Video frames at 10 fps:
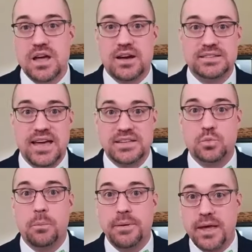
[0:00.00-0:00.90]
hoc
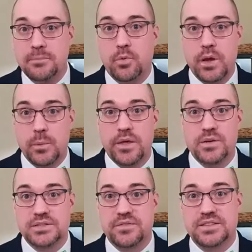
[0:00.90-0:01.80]
tests will pinpoint where
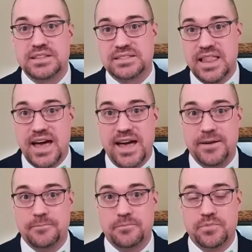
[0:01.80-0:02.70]
those differences
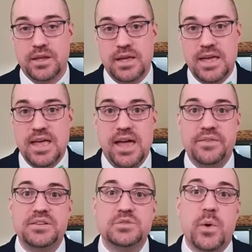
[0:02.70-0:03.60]
lie.
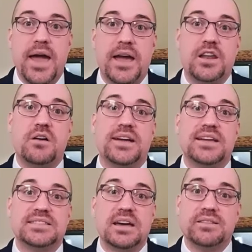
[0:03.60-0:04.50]
In this way, ANOVA
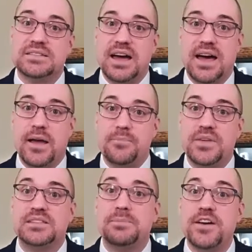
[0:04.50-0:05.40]
can save us time,
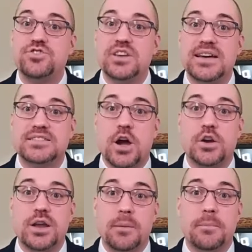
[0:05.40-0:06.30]
especially as
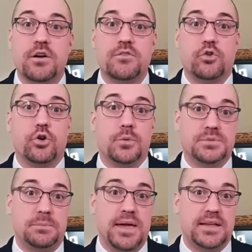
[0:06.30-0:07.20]
our number of
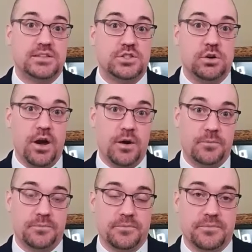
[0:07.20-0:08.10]
groups begins to
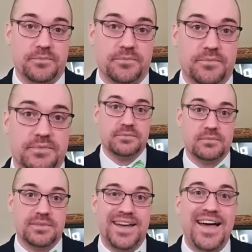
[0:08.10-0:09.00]
grow.
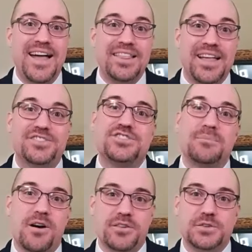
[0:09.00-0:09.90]
Let's
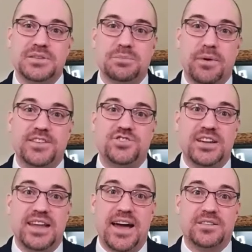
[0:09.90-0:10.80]
jump over to a
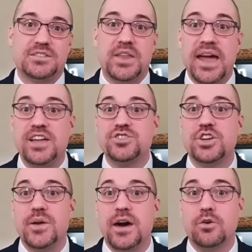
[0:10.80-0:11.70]
spreadsheet now so that I can
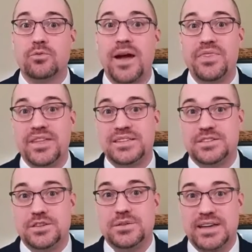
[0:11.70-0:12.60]
show you how to run
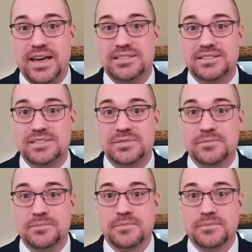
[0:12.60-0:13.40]
these two tests.